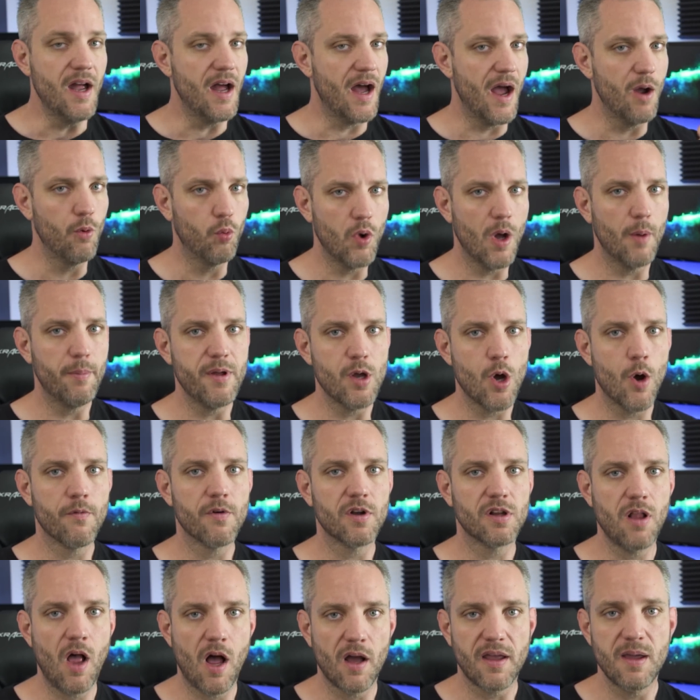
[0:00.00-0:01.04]
I will be
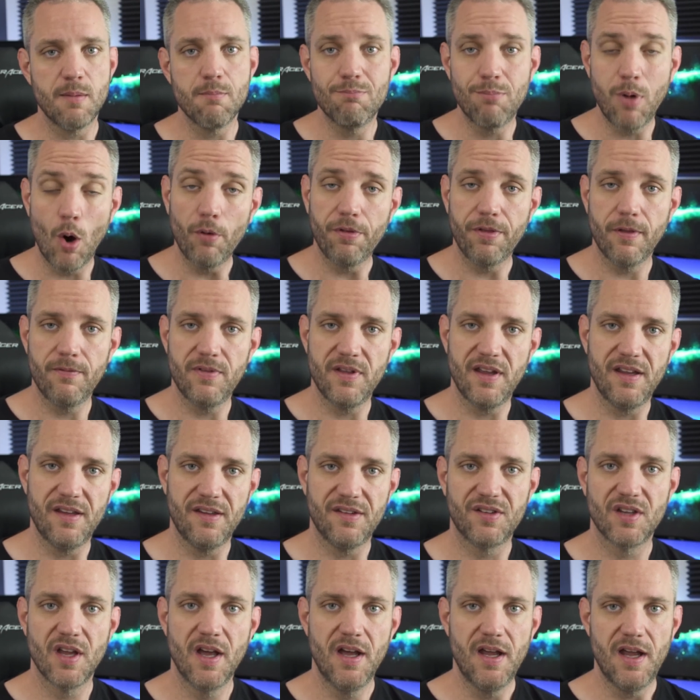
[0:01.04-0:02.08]
overclocking both of
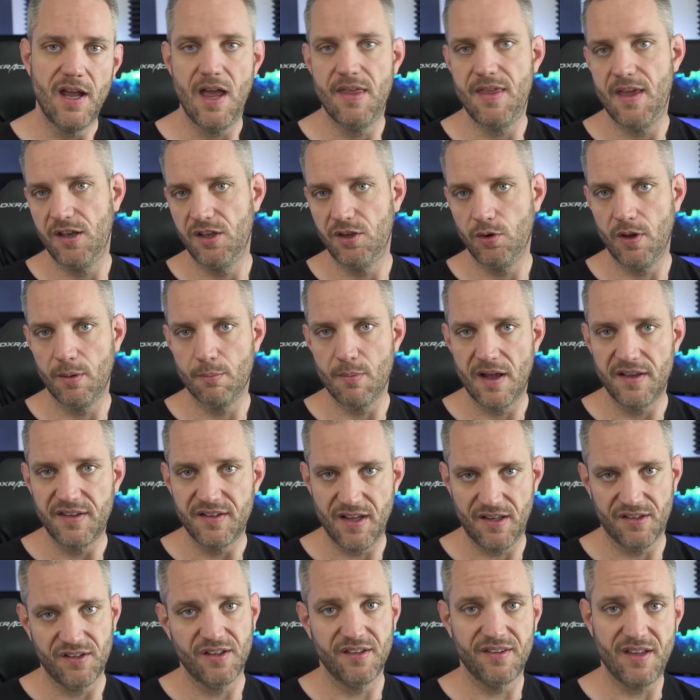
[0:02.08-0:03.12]
these and then doing my
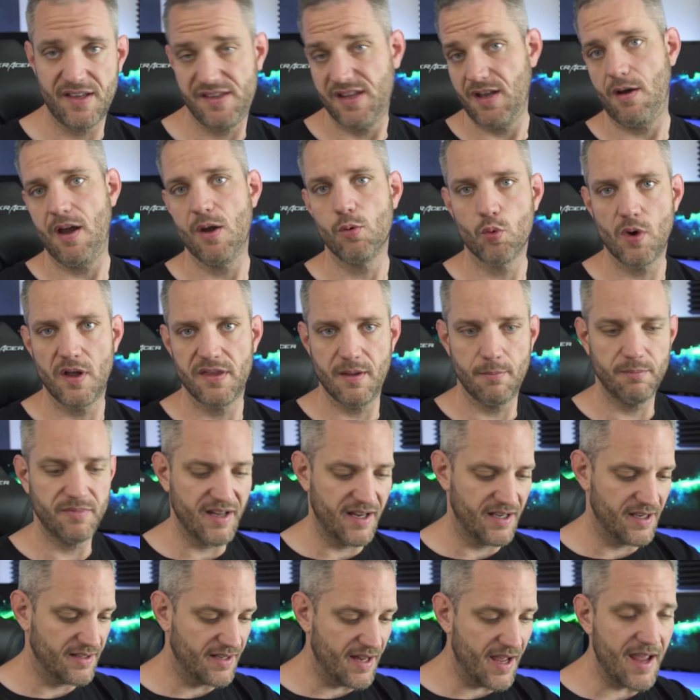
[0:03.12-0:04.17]
test because that's how I run them
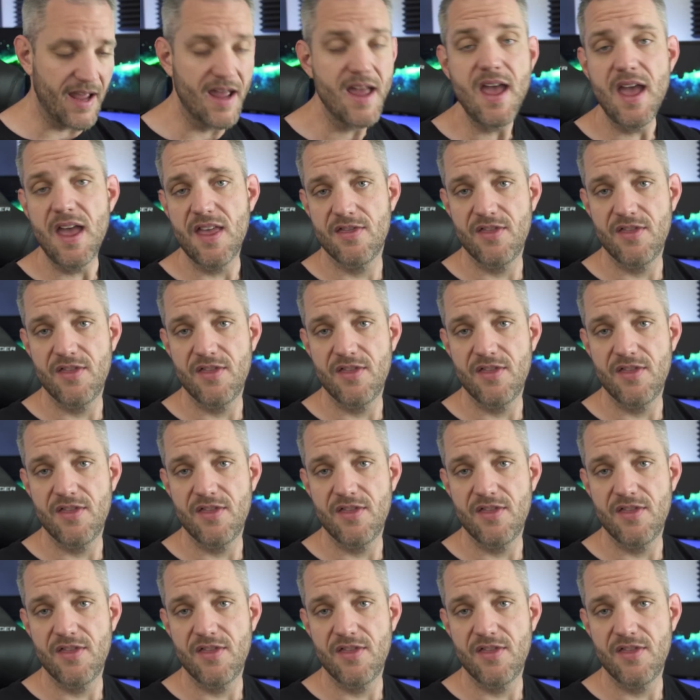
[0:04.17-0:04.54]
day to day.